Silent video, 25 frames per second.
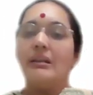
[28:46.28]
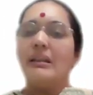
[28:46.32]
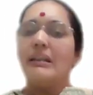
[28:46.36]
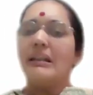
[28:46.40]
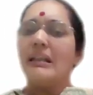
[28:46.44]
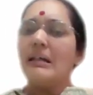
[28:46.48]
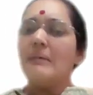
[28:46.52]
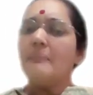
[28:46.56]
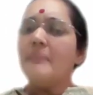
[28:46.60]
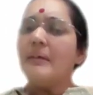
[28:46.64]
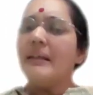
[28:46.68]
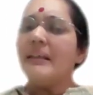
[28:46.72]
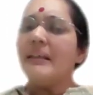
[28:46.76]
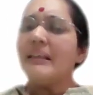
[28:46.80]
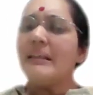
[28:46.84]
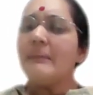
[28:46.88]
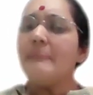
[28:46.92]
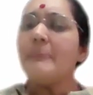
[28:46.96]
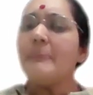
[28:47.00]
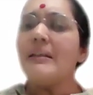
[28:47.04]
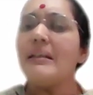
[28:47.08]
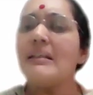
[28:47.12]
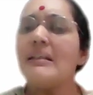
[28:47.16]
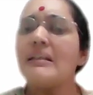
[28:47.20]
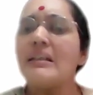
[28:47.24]
There are many
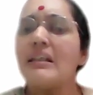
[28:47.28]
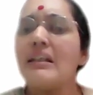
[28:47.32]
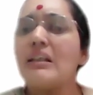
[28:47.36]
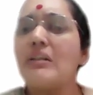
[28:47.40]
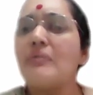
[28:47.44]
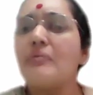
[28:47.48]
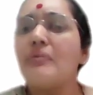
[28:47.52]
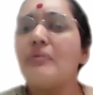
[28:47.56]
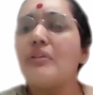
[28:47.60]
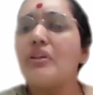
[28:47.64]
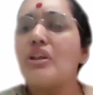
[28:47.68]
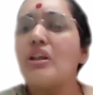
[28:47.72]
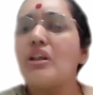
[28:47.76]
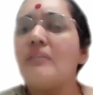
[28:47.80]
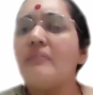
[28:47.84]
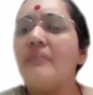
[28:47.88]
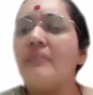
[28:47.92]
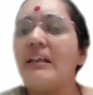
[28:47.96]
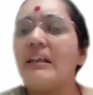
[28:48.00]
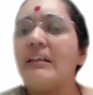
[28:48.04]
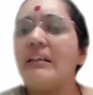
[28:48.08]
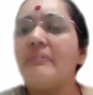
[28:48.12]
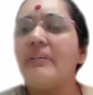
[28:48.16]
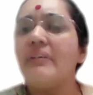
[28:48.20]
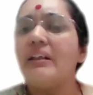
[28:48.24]
places which are
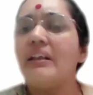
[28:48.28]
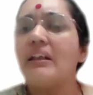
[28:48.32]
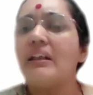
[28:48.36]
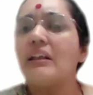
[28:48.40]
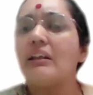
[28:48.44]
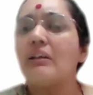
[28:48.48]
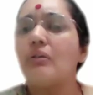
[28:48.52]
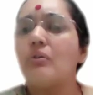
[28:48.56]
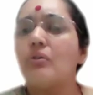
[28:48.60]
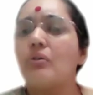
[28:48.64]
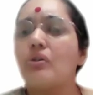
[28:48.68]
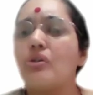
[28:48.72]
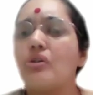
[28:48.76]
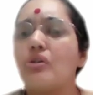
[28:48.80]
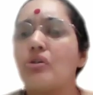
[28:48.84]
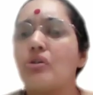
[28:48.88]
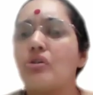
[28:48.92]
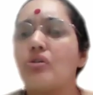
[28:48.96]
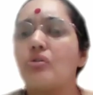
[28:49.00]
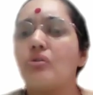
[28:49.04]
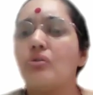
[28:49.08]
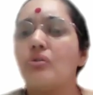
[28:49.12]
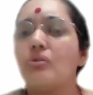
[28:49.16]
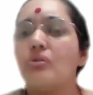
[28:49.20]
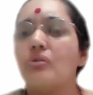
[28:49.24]
very, very close to
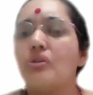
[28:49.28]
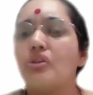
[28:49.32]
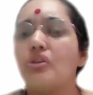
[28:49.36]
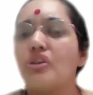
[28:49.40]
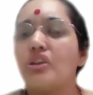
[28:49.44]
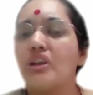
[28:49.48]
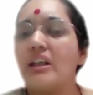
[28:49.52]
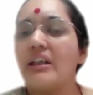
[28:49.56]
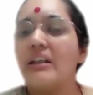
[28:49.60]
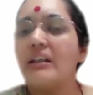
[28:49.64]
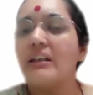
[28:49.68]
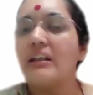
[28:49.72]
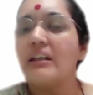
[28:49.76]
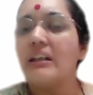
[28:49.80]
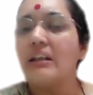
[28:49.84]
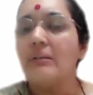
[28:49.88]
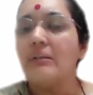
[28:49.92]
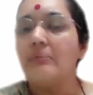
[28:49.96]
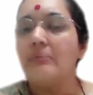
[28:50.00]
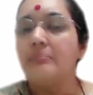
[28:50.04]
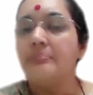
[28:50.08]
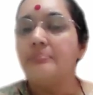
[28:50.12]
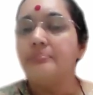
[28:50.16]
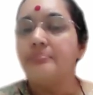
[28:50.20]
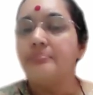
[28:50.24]
Ujjaini.